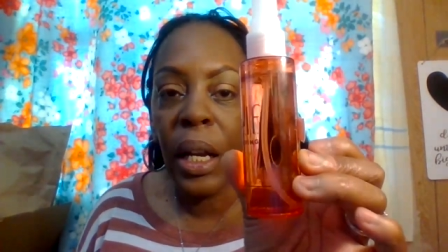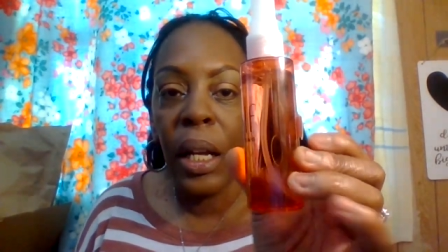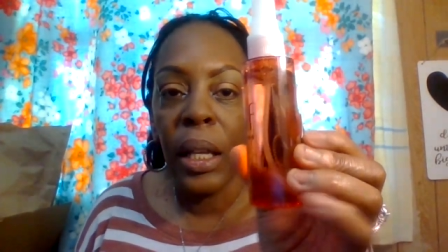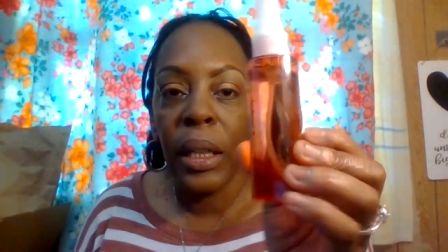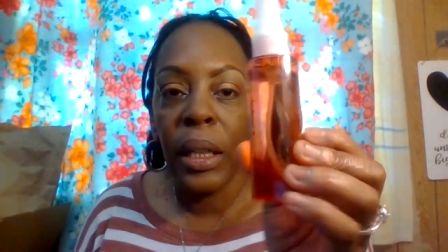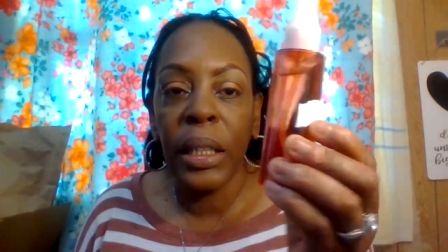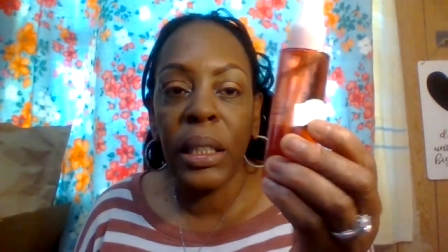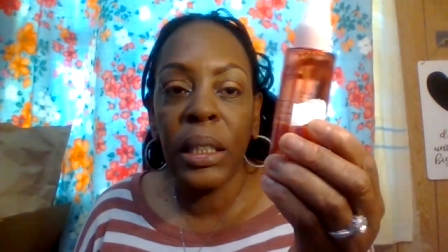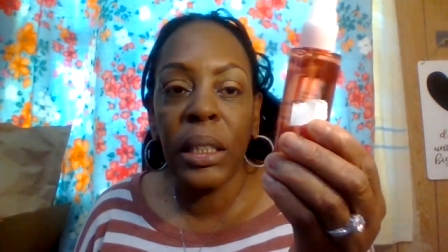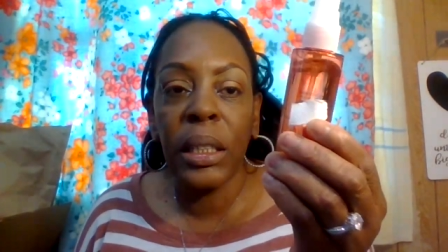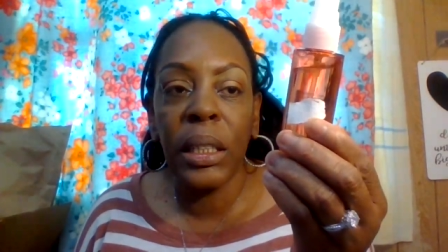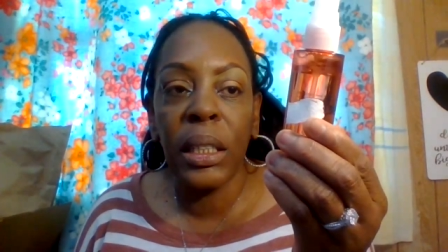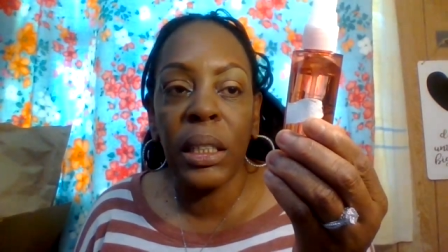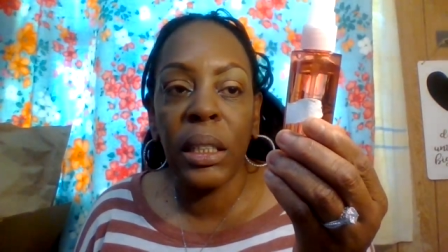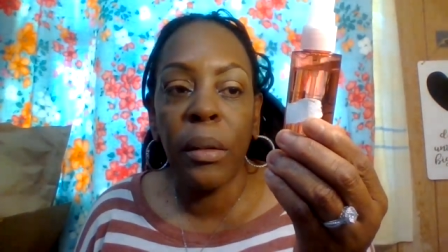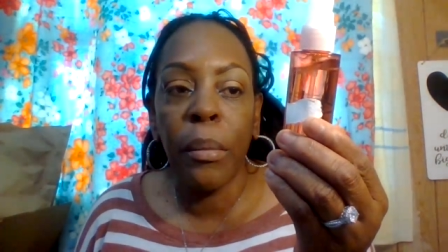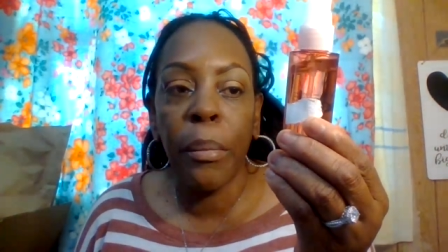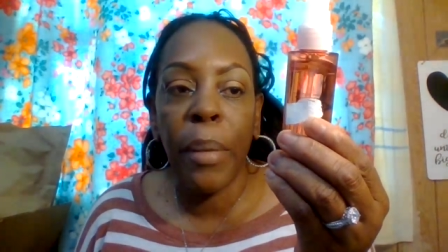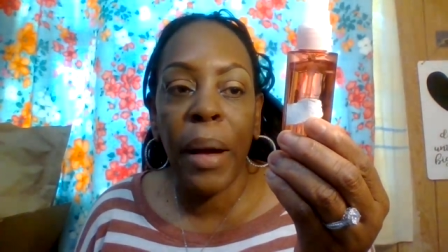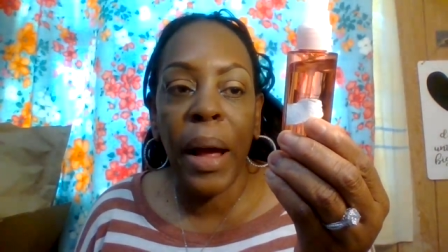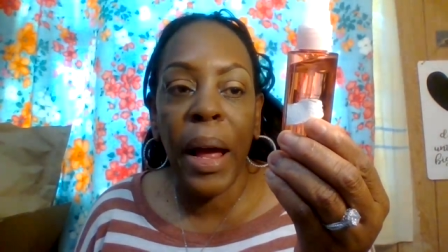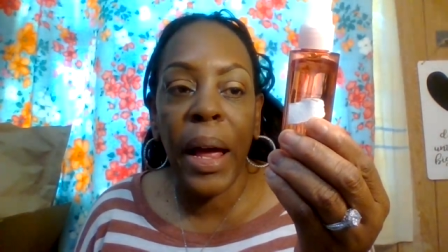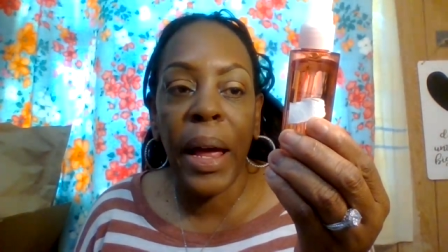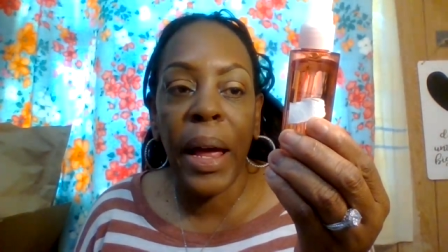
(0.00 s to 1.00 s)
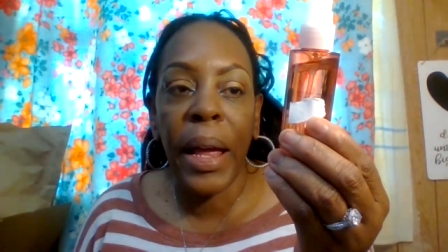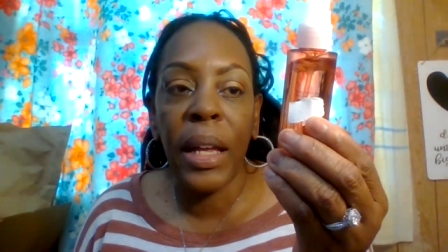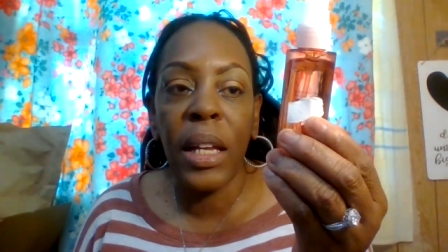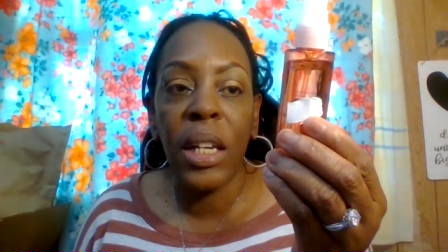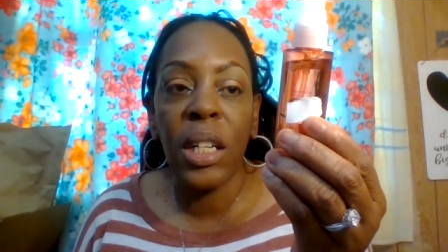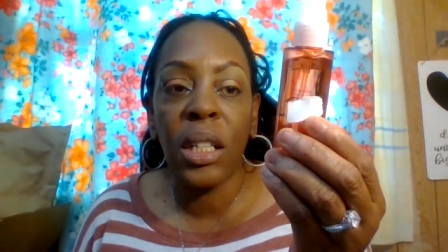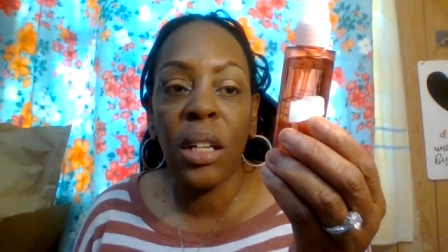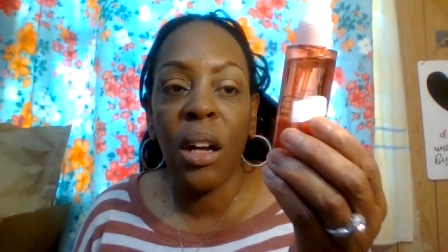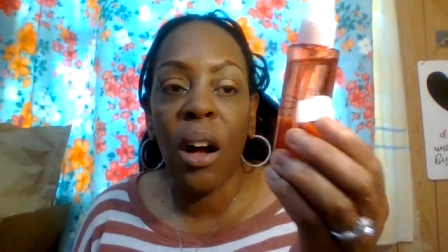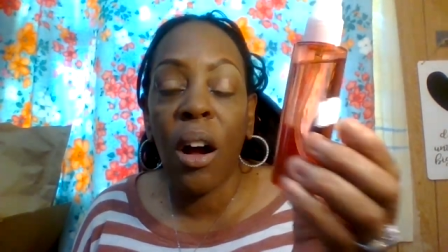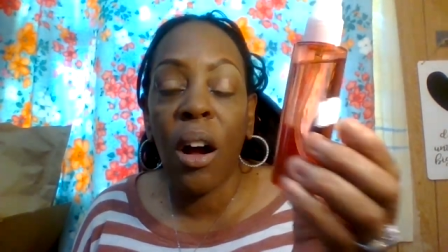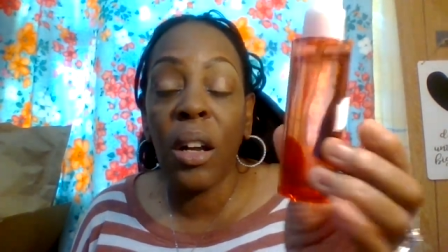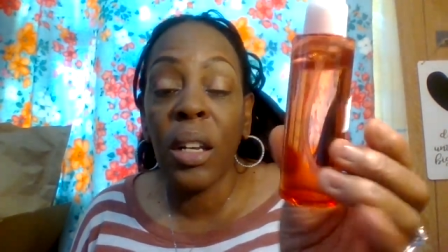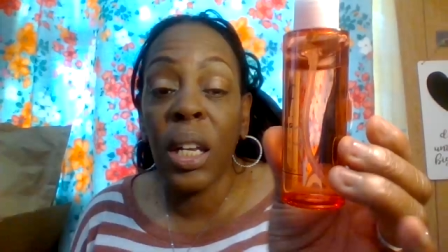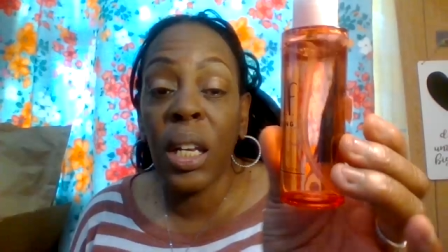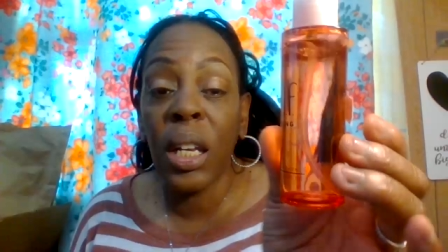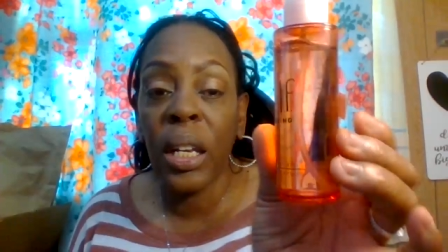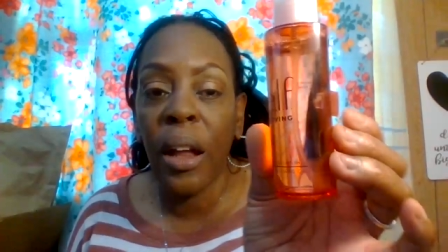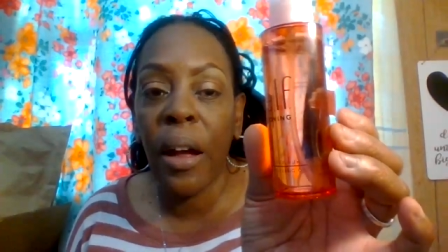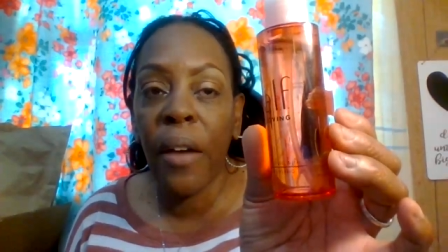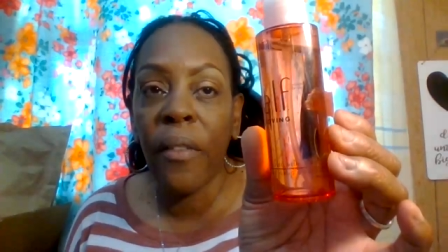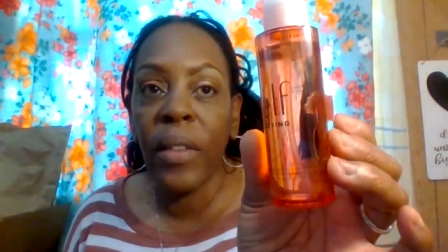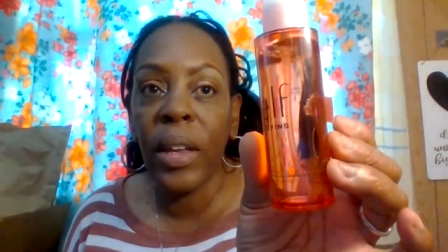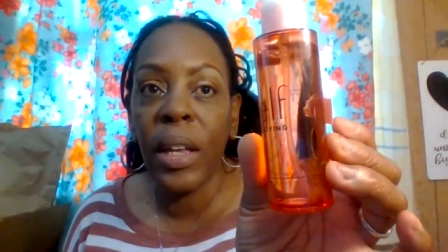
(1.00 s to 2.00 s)
this is by it's called
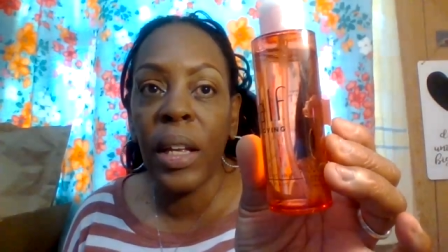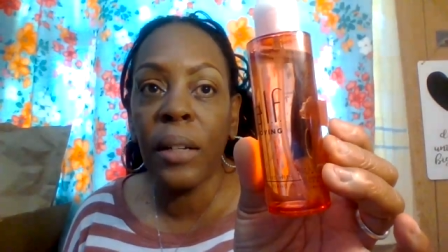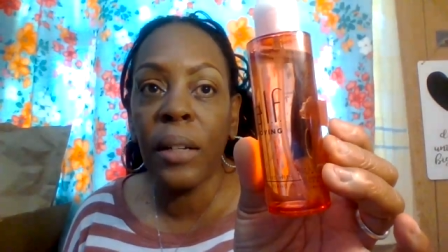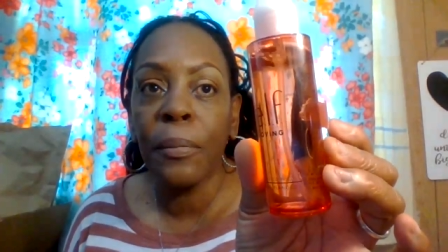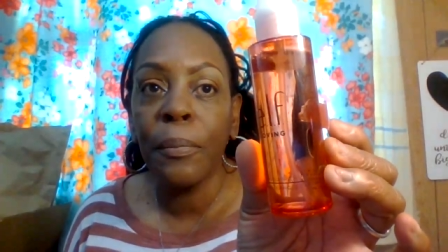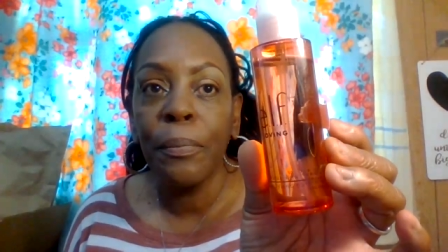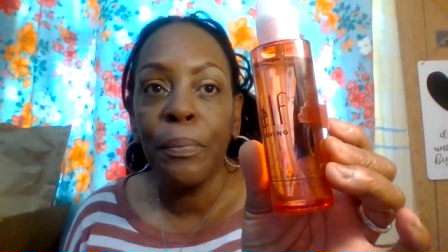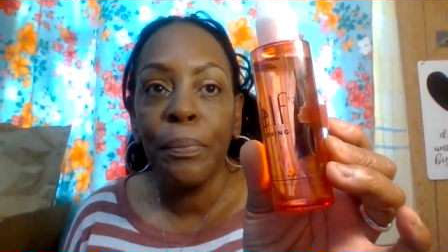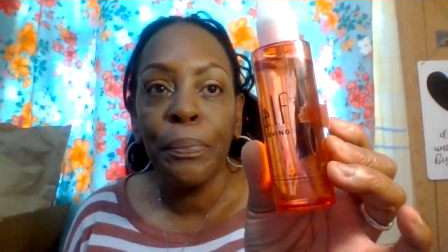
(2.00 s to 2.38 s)
loving